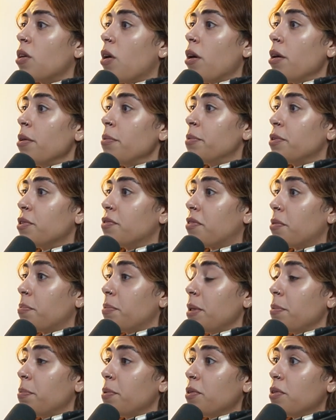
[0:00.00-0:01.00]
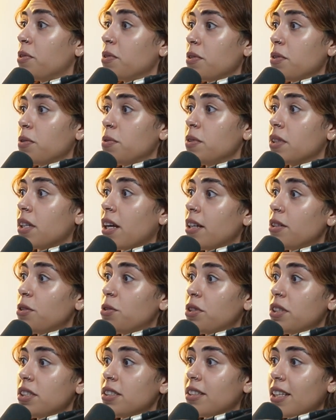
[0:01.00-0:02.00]
is horrible for people whose
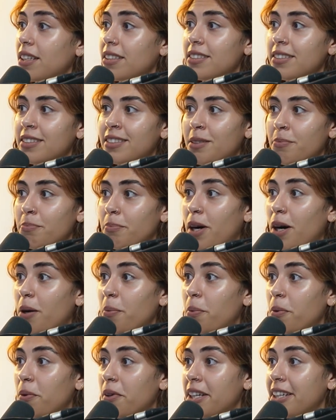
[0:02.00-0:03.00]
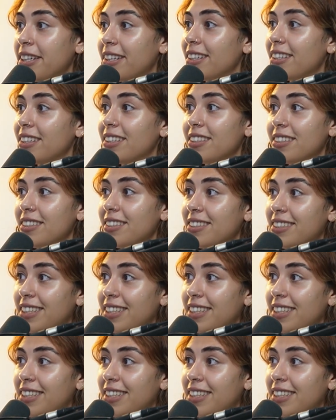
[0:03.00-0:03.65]
countries like Zimbabwe,